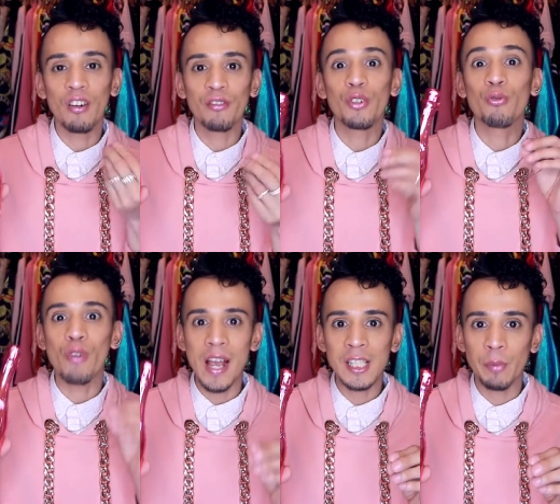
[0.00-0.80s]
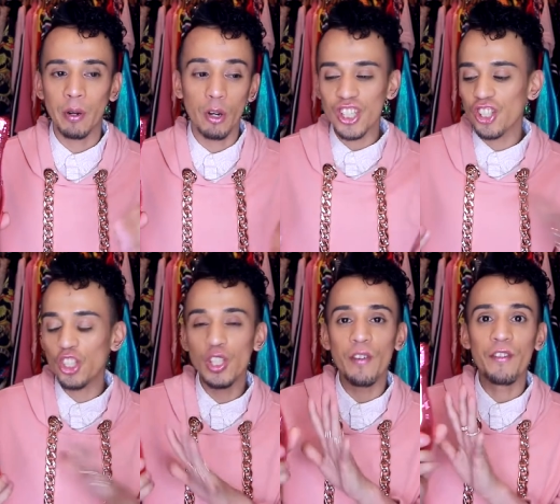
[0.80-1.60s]
of the raspberry. It's
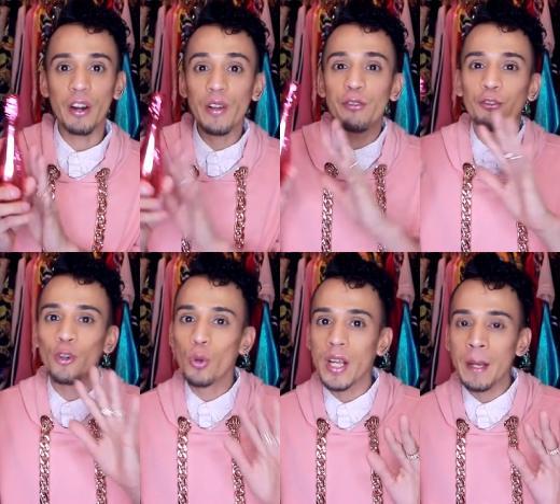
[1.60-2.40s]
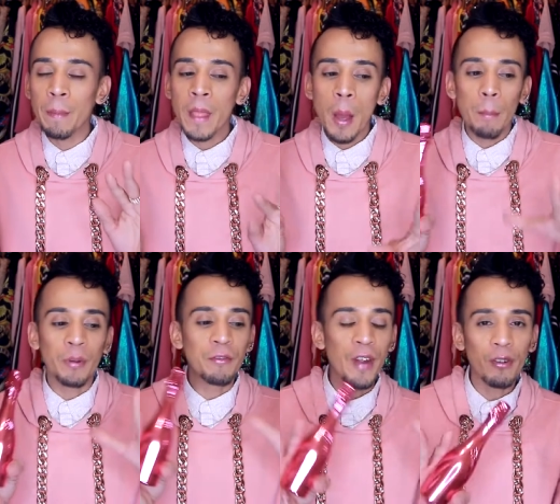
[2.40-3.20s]
just very fruity
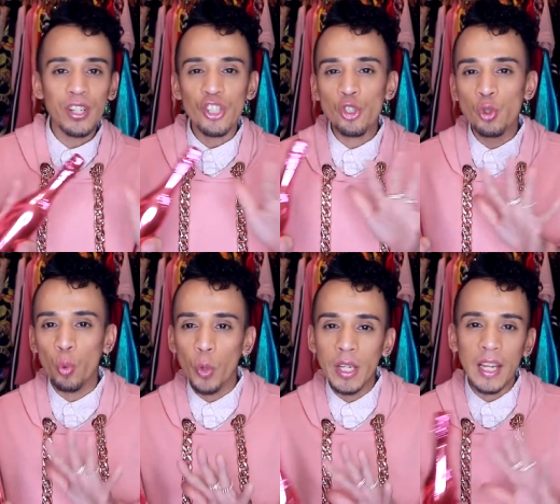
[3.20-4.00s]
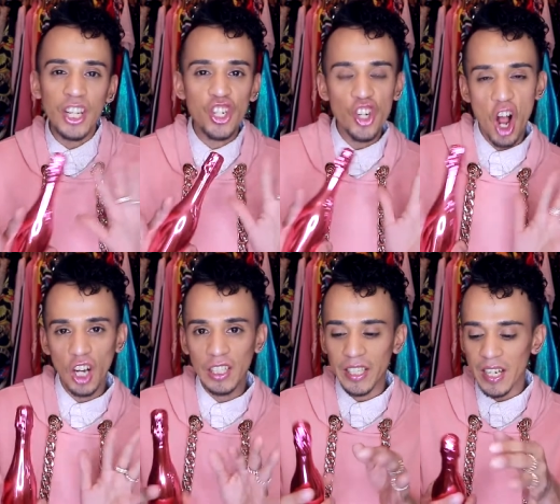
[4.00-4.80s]
but very sweet, like
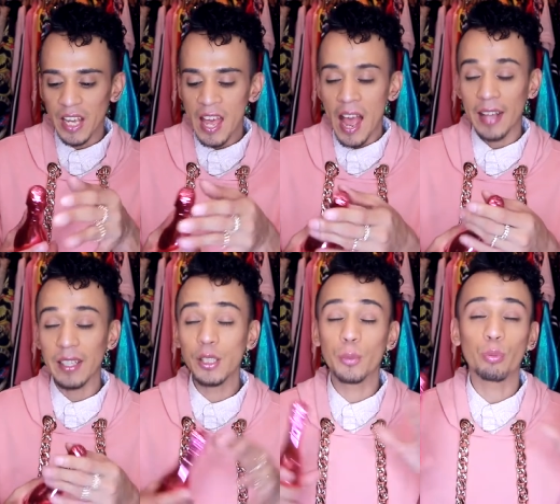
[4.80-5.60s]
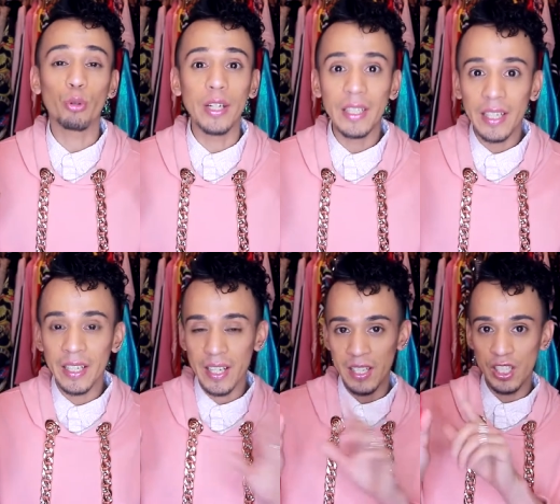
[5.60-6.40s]
chocolatey. I think the
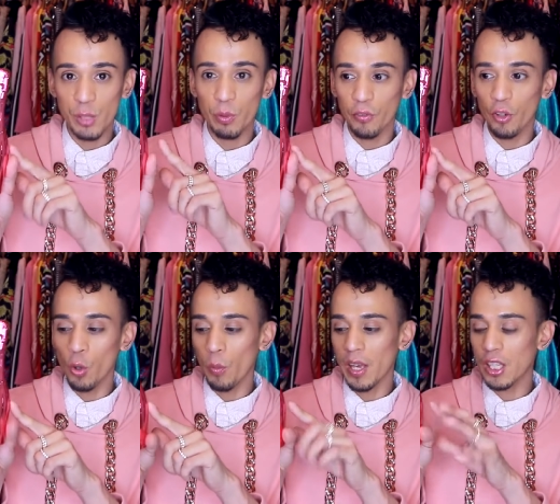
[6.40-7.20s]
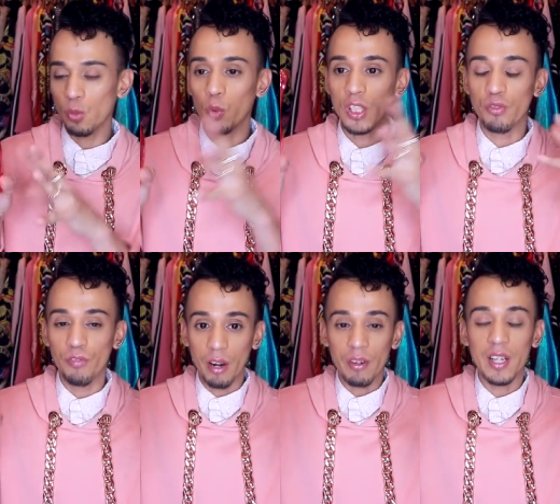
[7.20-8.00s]
praline in this perfume, it's what's
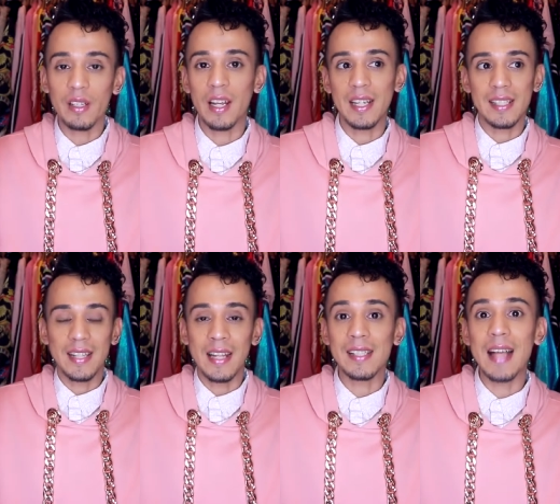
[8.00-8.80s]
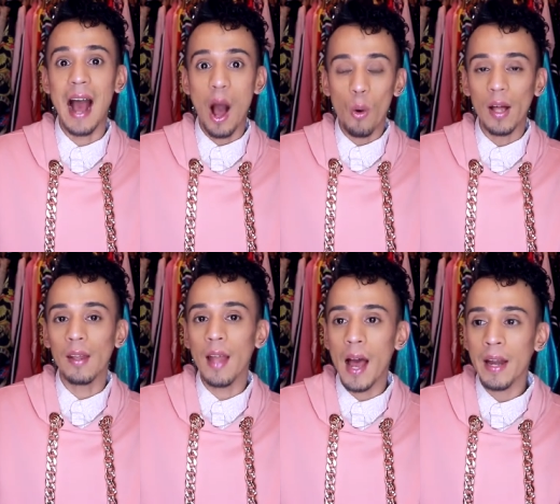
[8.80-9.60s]
very like stands out a
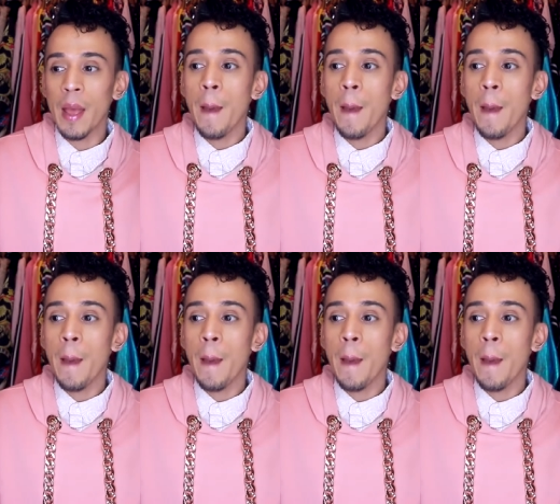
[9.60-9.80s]
lot,